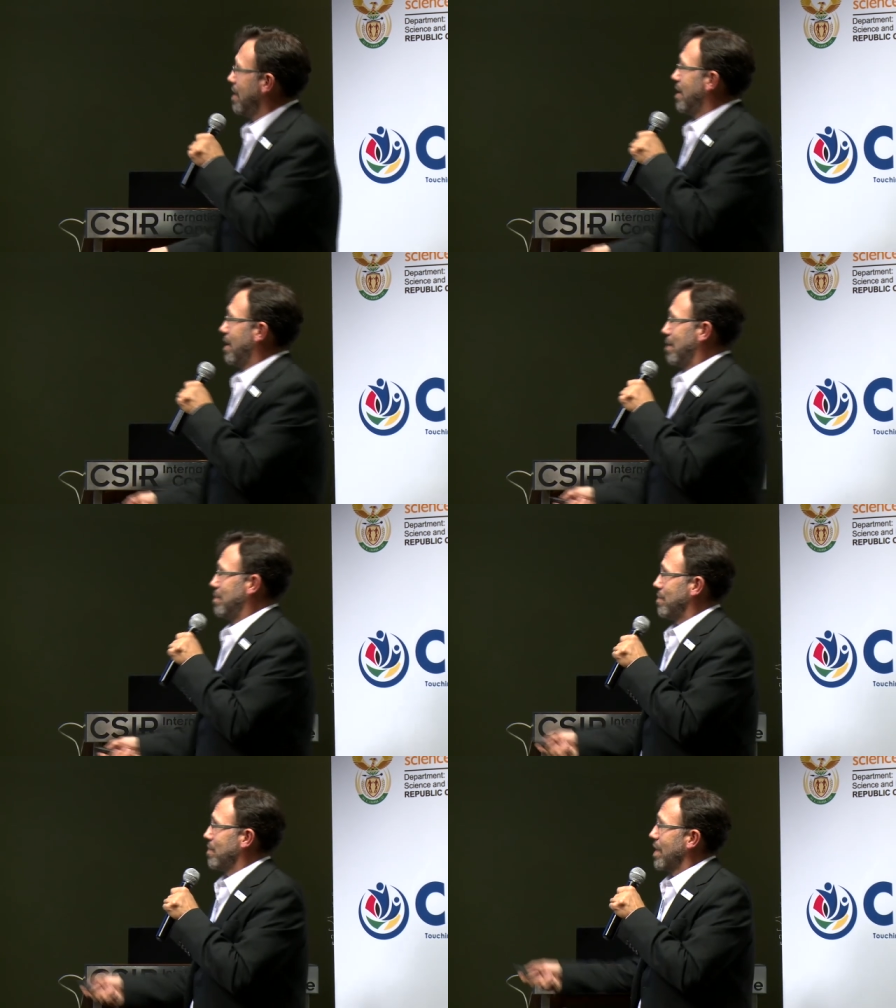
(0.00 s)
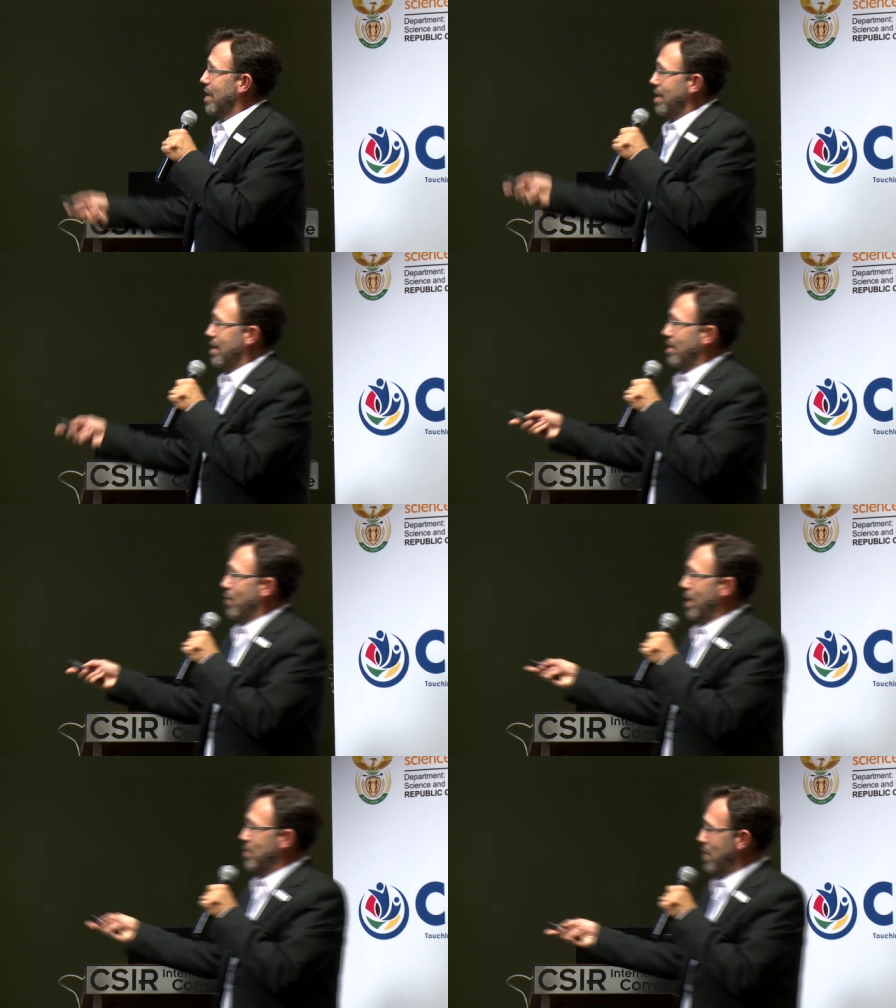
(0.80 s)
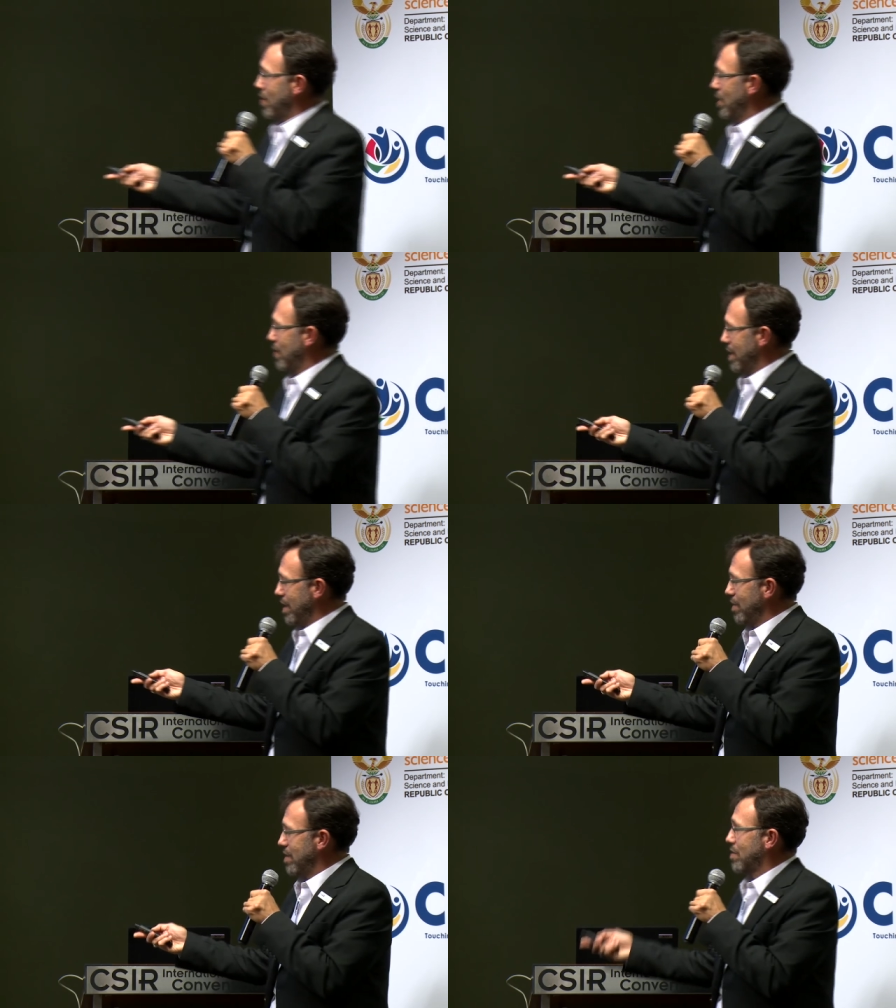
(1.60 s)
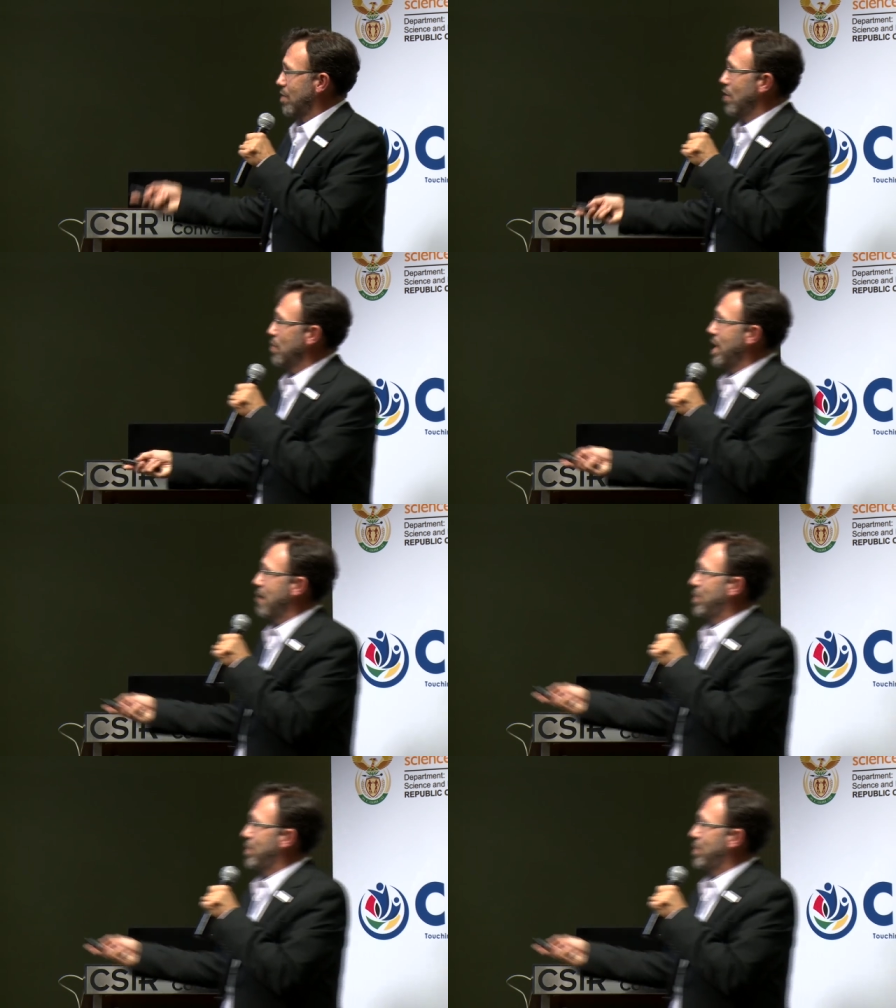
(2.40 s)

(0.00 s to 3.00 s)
Um, what I'm showing over here is a roadmap